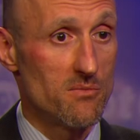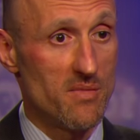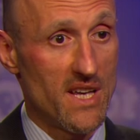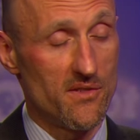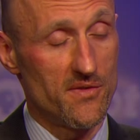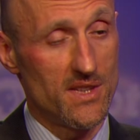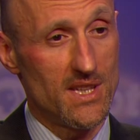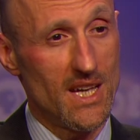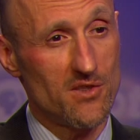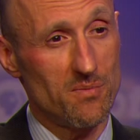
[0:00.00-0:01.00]
benefit.
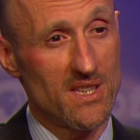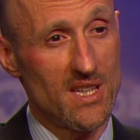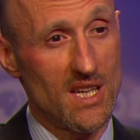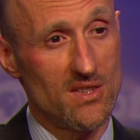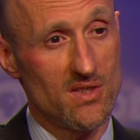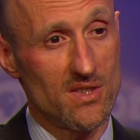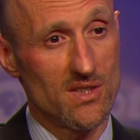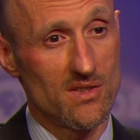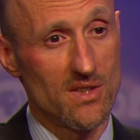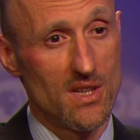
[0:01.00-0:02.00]
The expectation
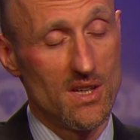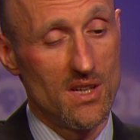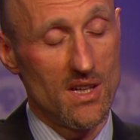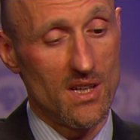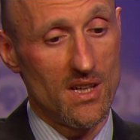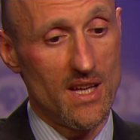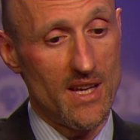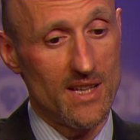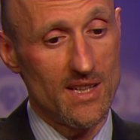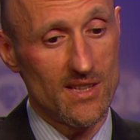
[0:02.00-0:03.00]
is uh,
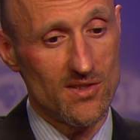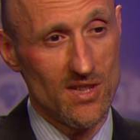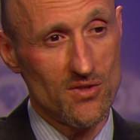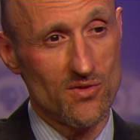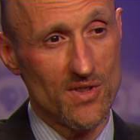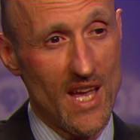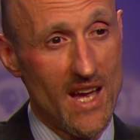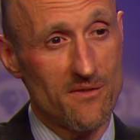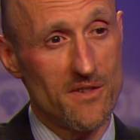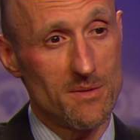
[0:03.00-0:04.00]
essentially
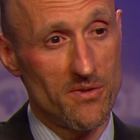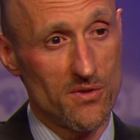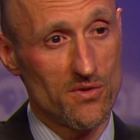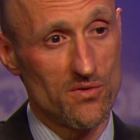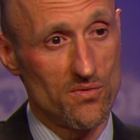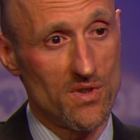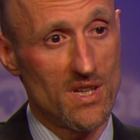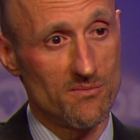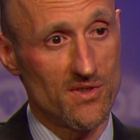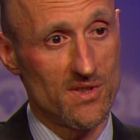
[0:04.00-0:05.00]
every person who
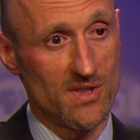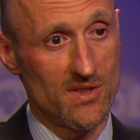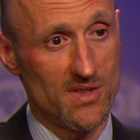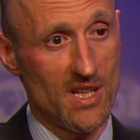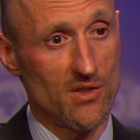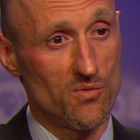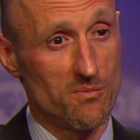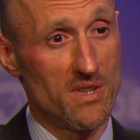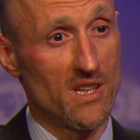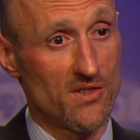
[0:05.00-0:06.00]
comes into the center will
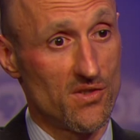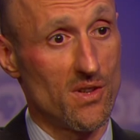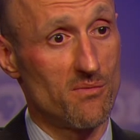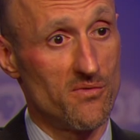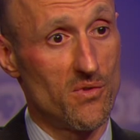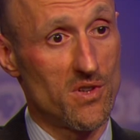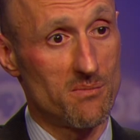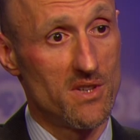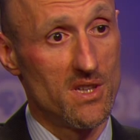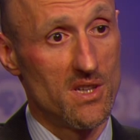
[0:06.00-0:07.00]
be on some
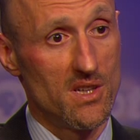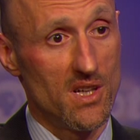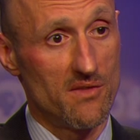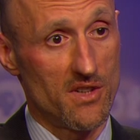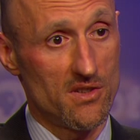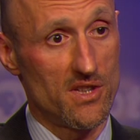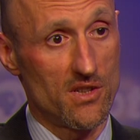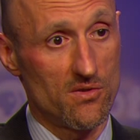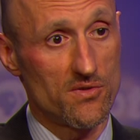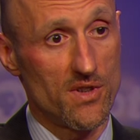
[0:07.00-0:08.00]
form of a
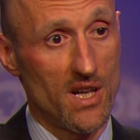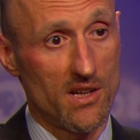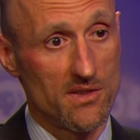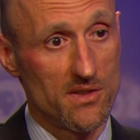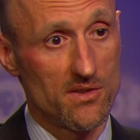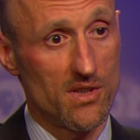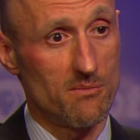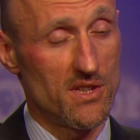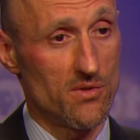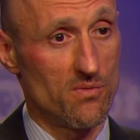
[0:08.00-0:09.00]
clinical trial.
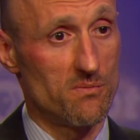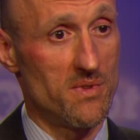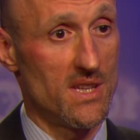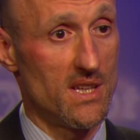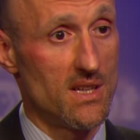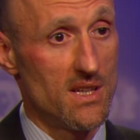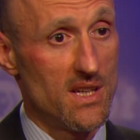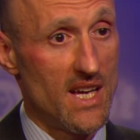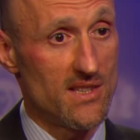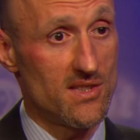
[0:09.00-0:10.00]
Some of these will be
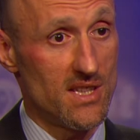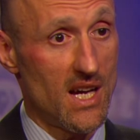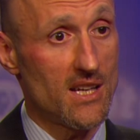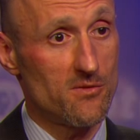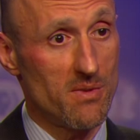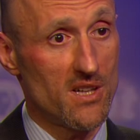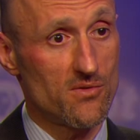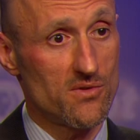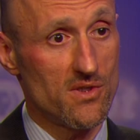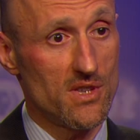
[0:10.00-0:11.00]

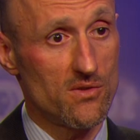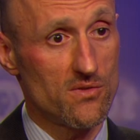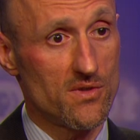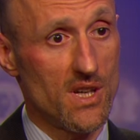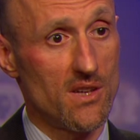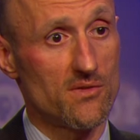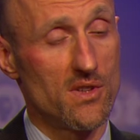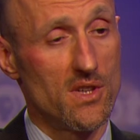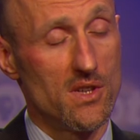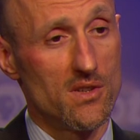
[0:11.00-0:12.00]
NCI-sponsored clinical trials.
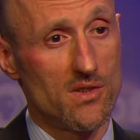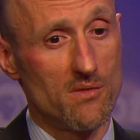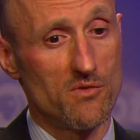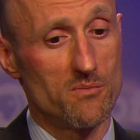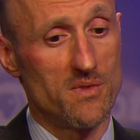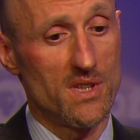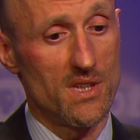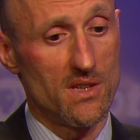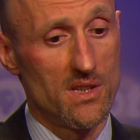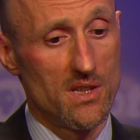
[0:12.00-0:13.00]
Some will
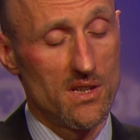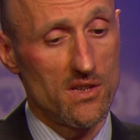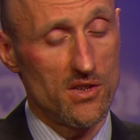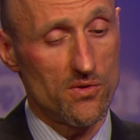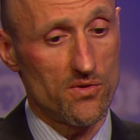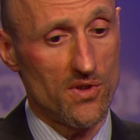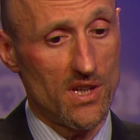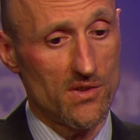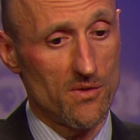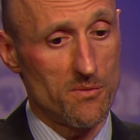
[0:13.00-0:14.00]
be clinical
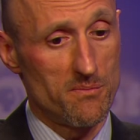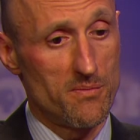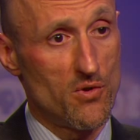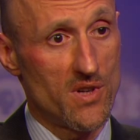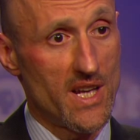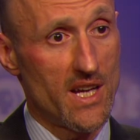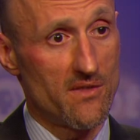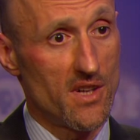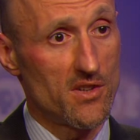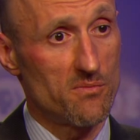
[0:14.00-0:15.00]
trials that were born out
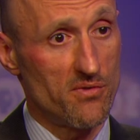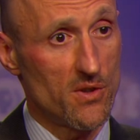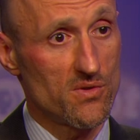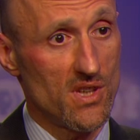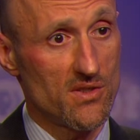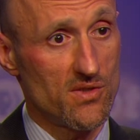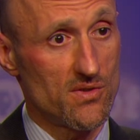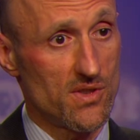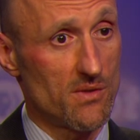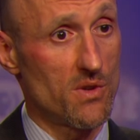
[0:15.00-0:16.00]
of other proton
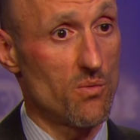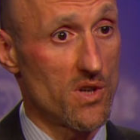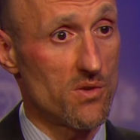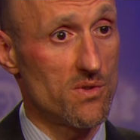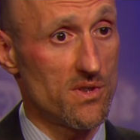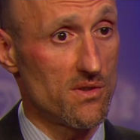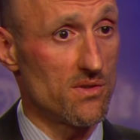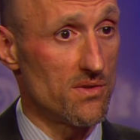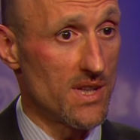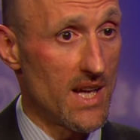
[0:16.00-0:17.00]
centers that we work with,
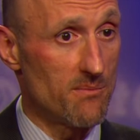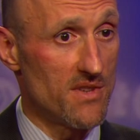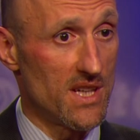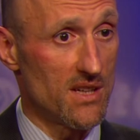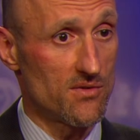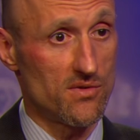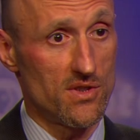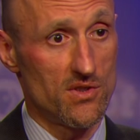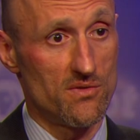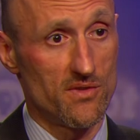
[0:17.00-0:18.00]
including MD
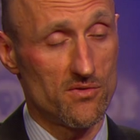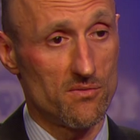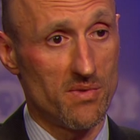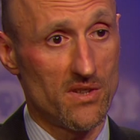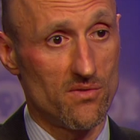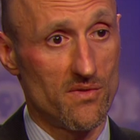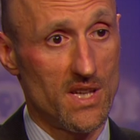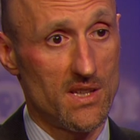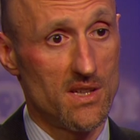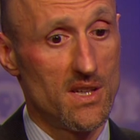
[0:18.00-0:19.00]
Anderson and University of
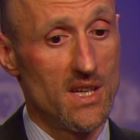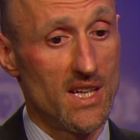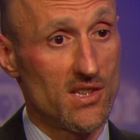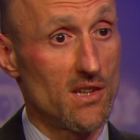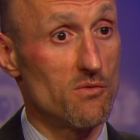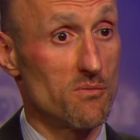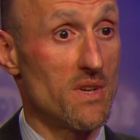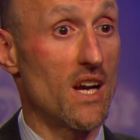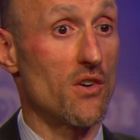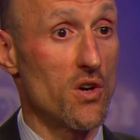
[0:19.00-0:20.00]
Pennsylvania, and some will
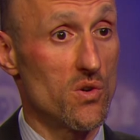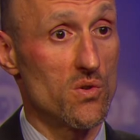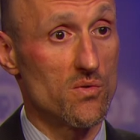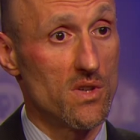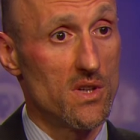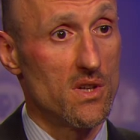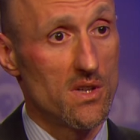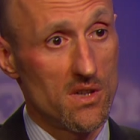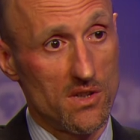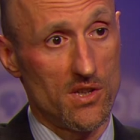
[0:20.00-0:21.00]
be our own
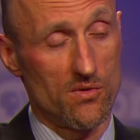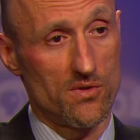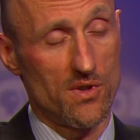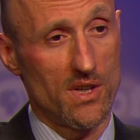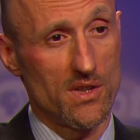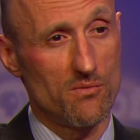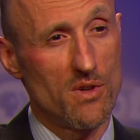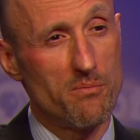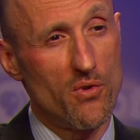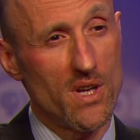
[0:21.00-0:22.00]
clinical trials. And
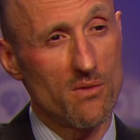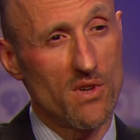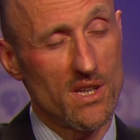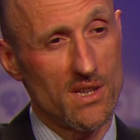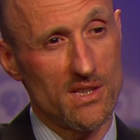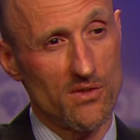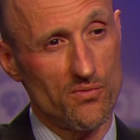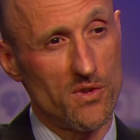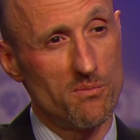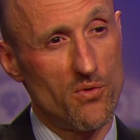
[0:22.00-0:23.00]
one point, one of the things
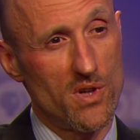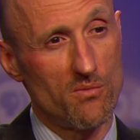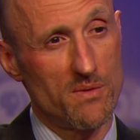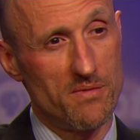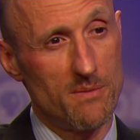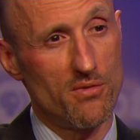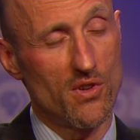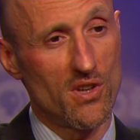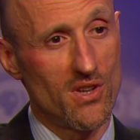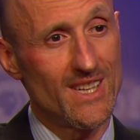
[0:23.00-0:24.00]
that's real important when
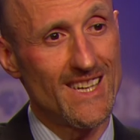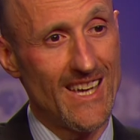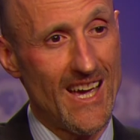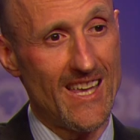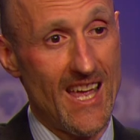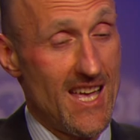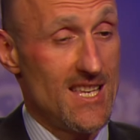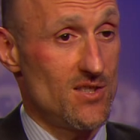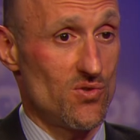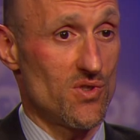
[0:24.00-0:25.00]
people are looking at
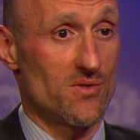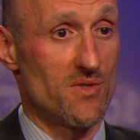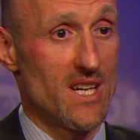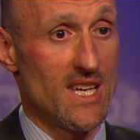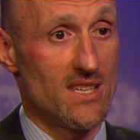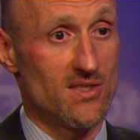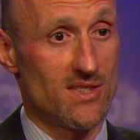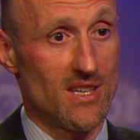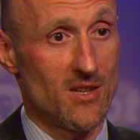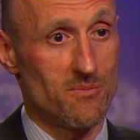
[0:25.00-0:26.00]
any sort of
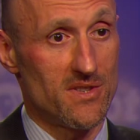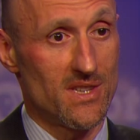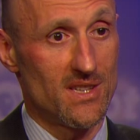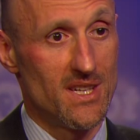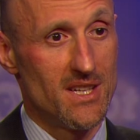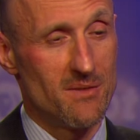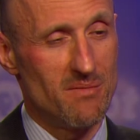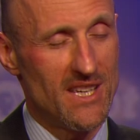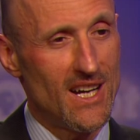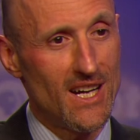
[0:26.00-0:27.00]
radiation therapy center,
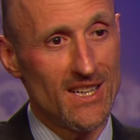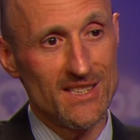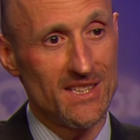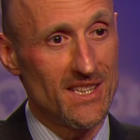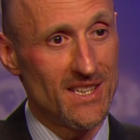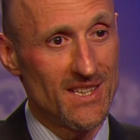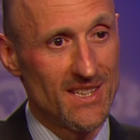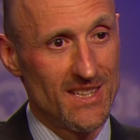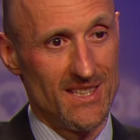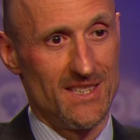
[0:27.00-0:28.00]
beyond the
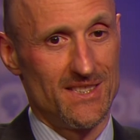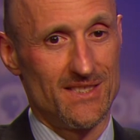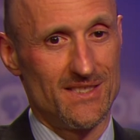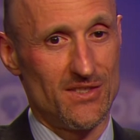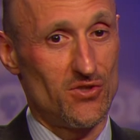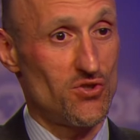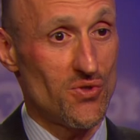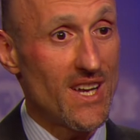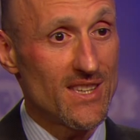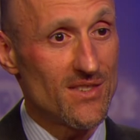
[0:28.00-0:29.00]
the
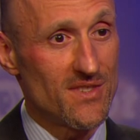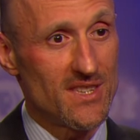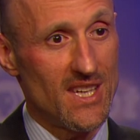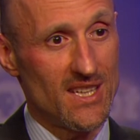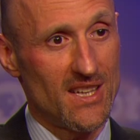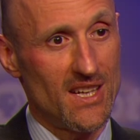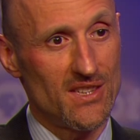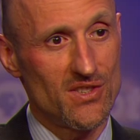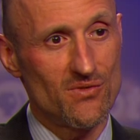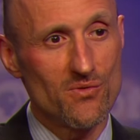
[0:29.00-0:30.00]
strength of the
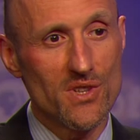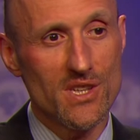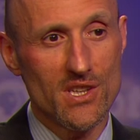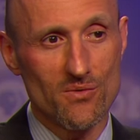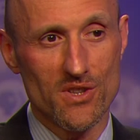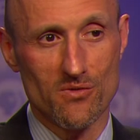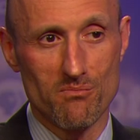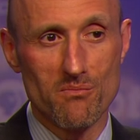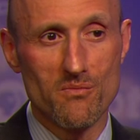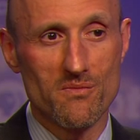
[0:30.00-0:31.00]
technology, really what's
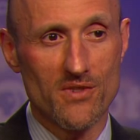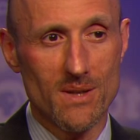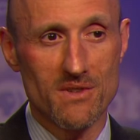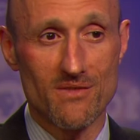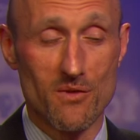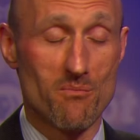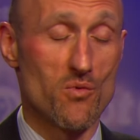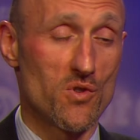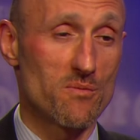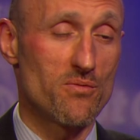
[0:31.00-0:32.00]
probably even
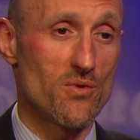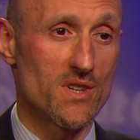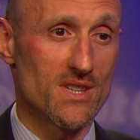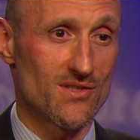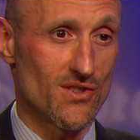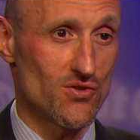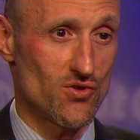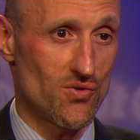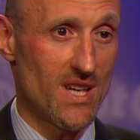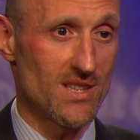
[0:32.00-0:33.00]
more important is the
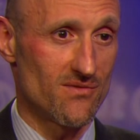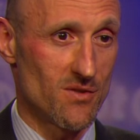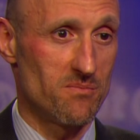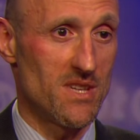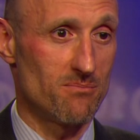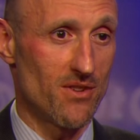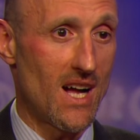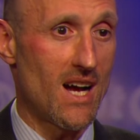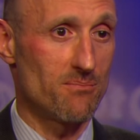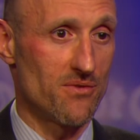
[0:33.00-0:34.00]
strength of the people
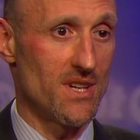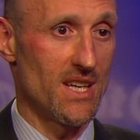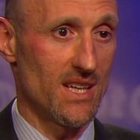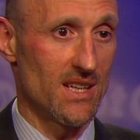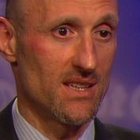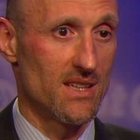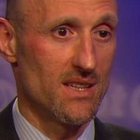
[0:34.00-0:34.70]
operating it.